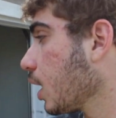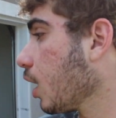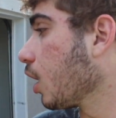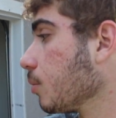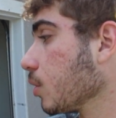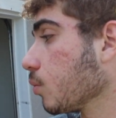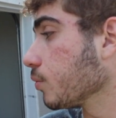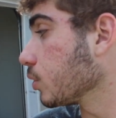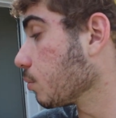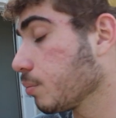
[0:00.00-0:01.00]
Um, the,
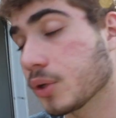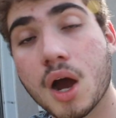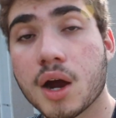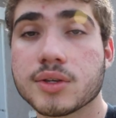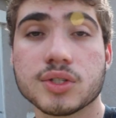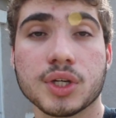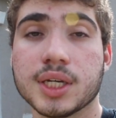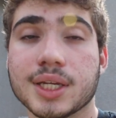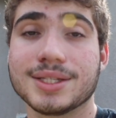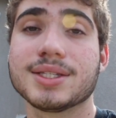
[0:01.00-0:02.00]
the car is
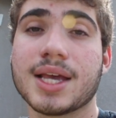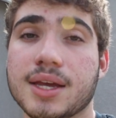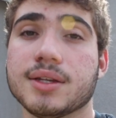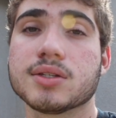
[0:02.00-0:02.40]
looking insane.